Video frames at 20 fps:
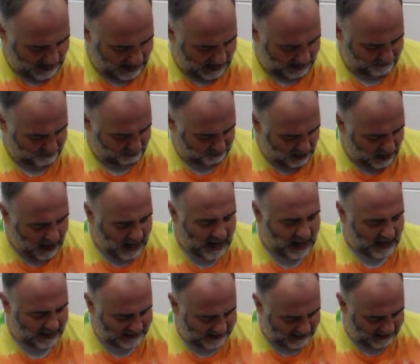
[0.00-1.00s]
I'm
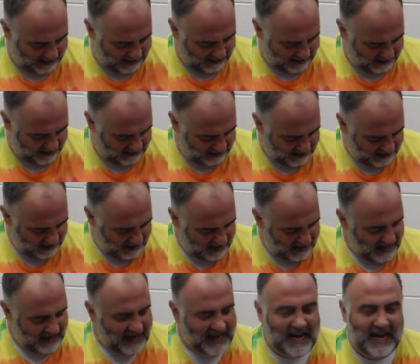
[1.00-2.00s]
rocking
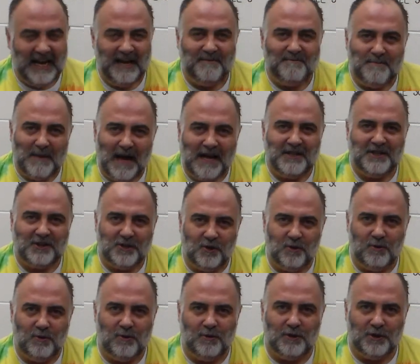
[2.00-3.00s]
in my
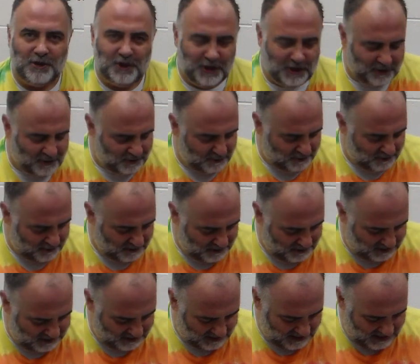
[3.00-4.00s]
school
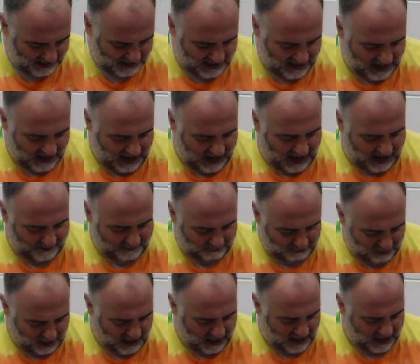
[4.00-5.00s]
shoes.
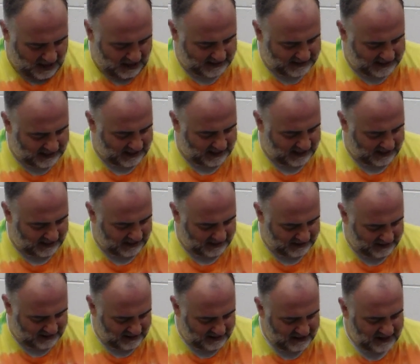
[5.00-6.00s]
I'm
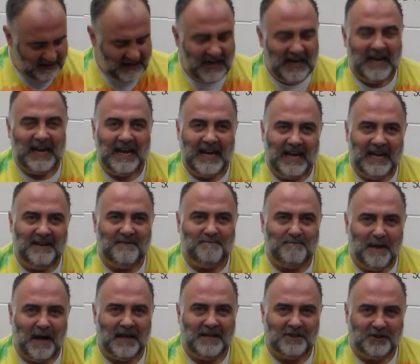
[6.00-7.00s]
rocking in
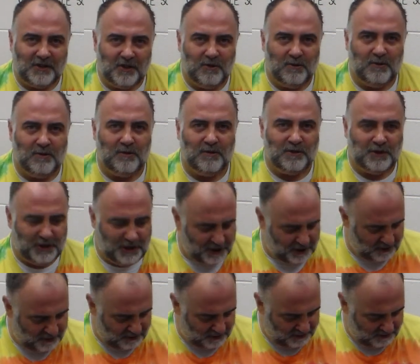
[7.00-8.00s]
my school
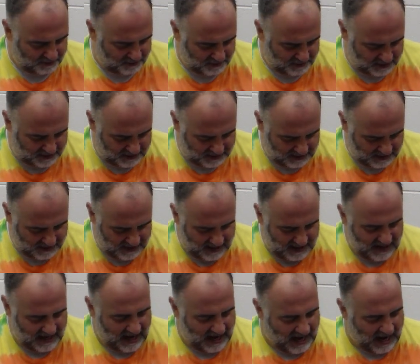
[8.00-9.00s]
shoes.
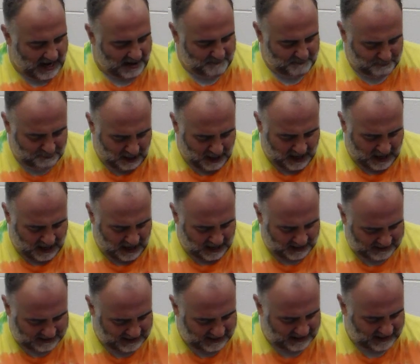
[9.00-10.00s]
I'm
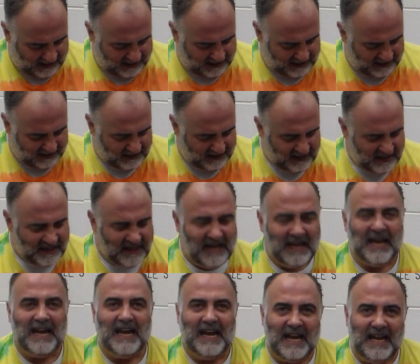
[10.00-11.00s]
rocking
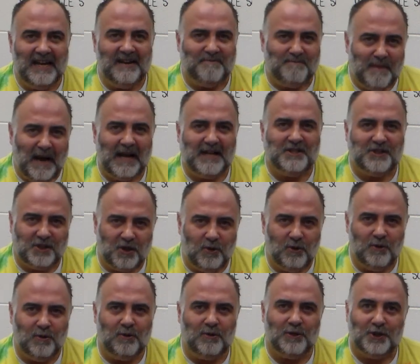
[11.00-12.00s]
in my
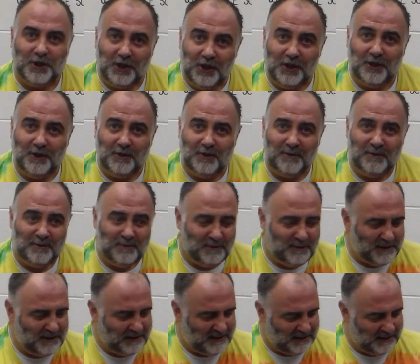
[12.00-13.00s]
school
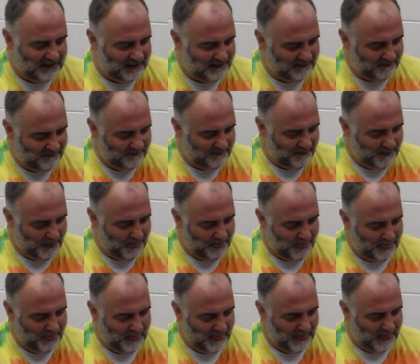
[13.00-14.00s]
shoes.
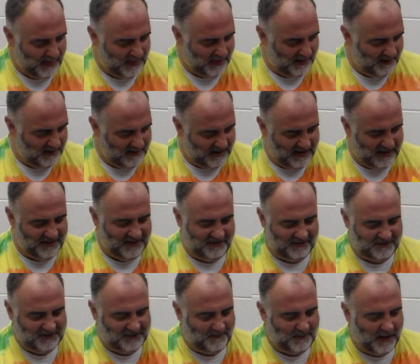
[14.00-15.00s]
And
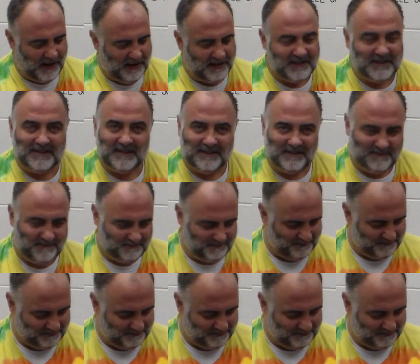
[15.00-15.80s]
there's the bus.